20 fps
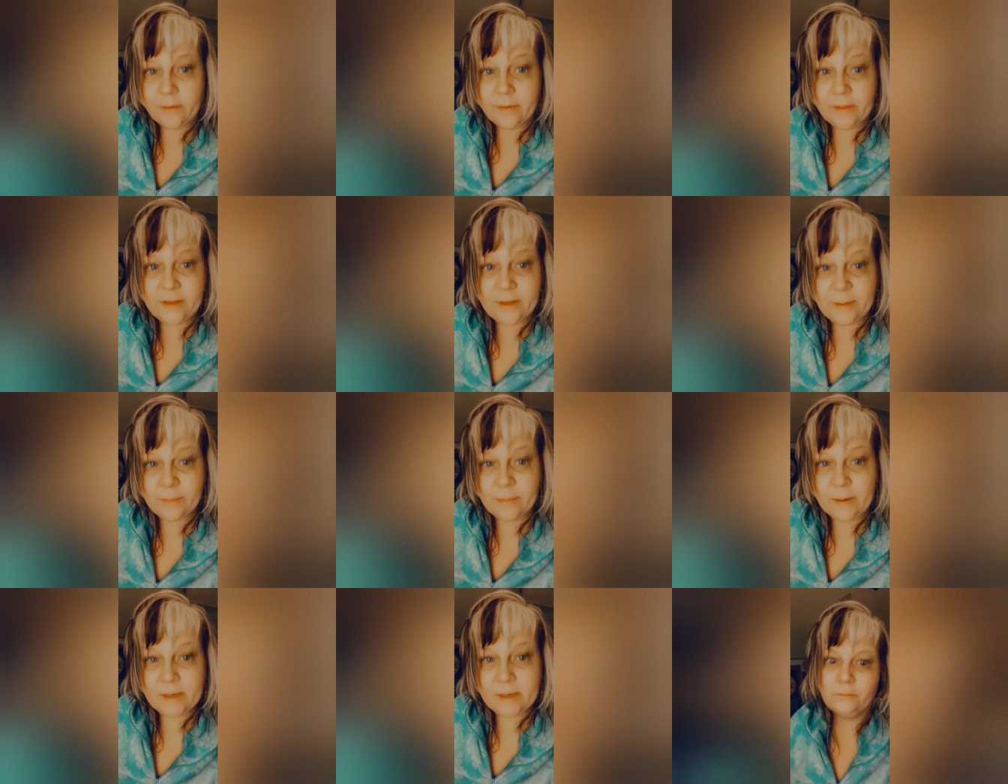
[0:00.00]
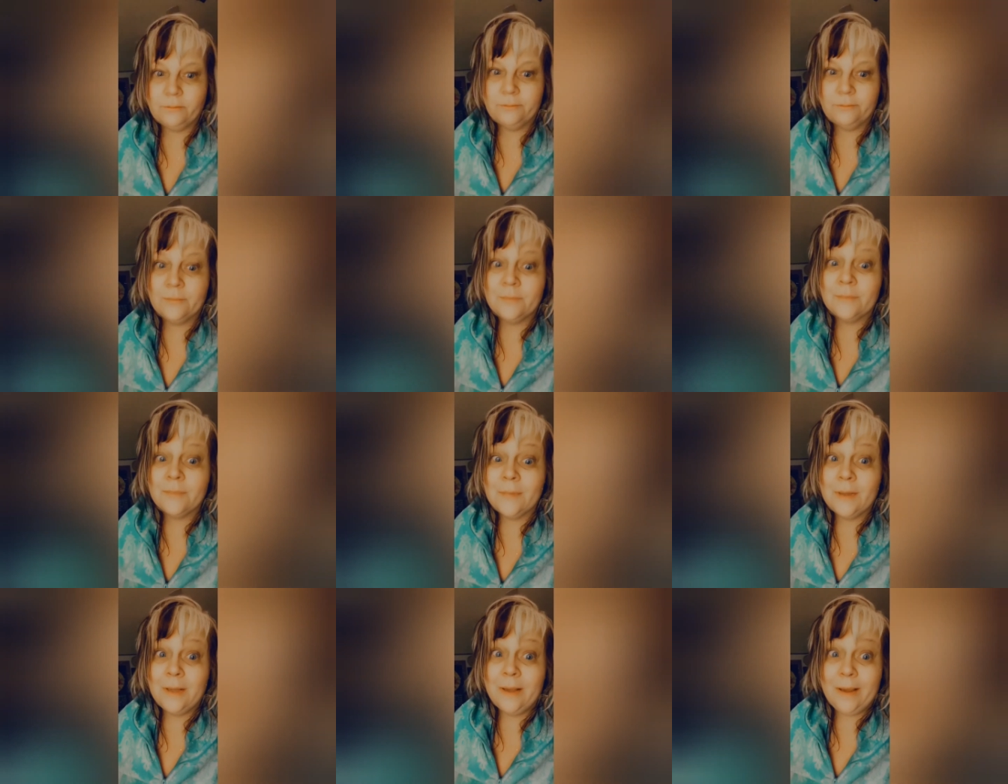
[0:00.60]
Think to my
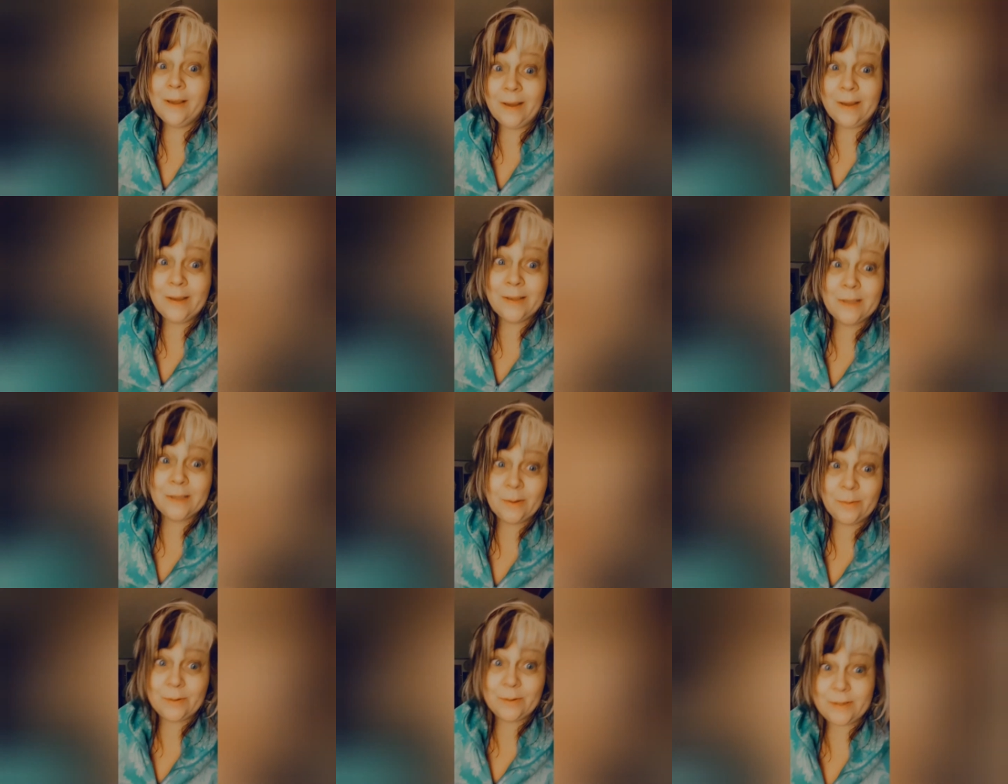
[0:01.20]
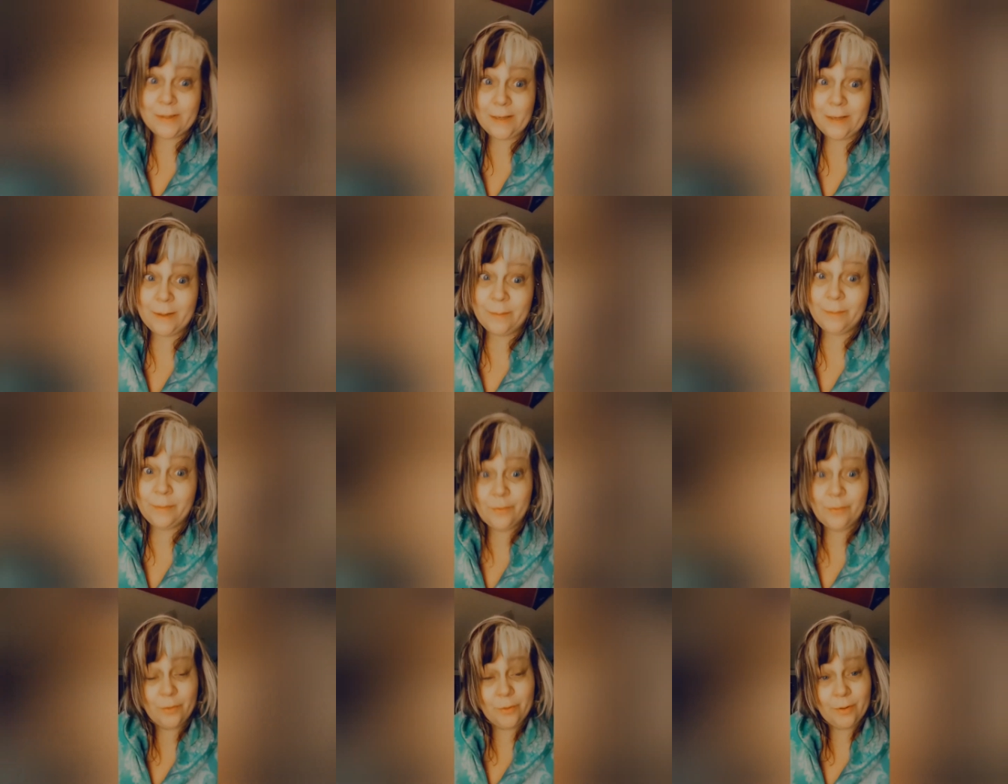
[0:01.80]
as I was saying
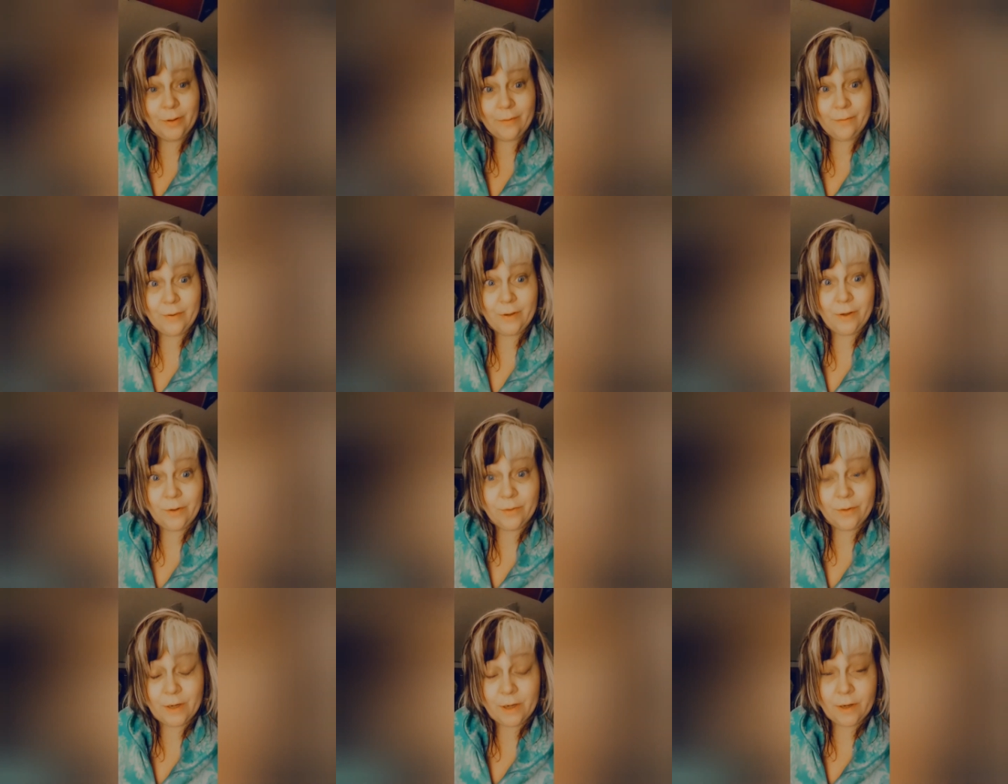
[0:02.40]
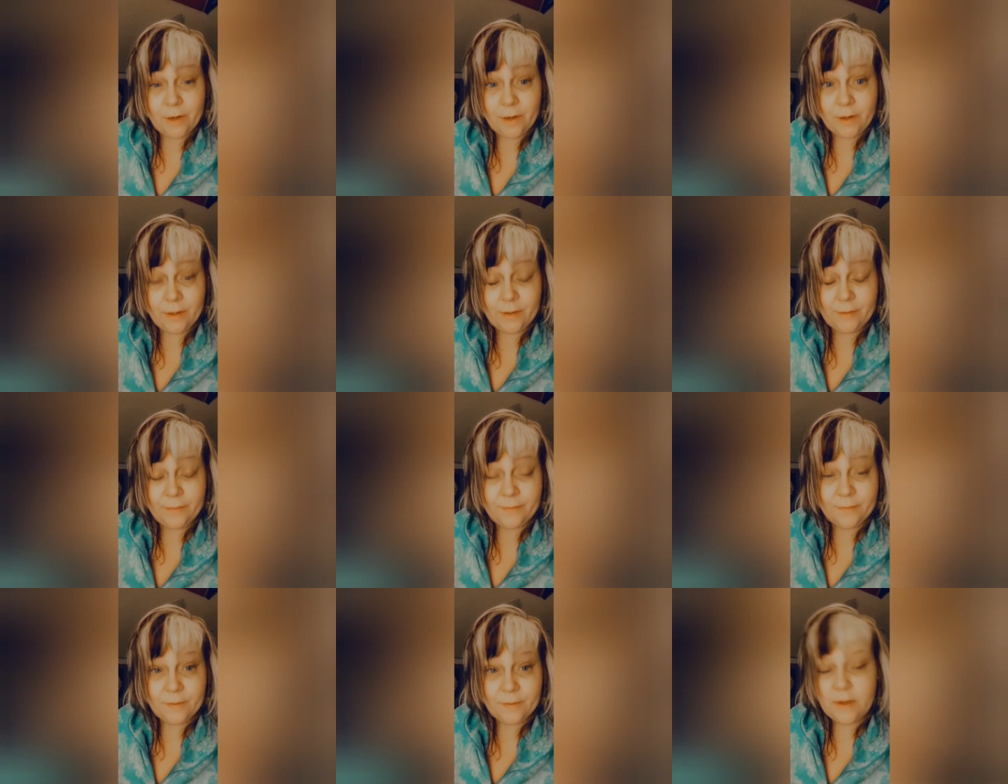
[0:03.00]
before that video cut
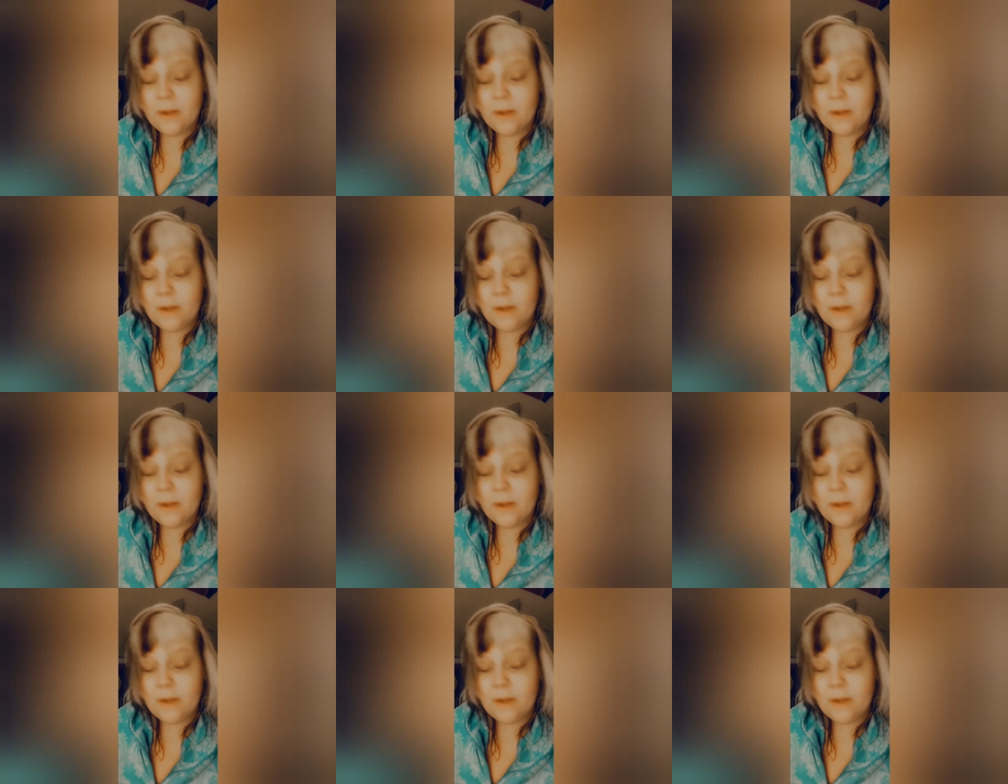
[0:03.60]
off,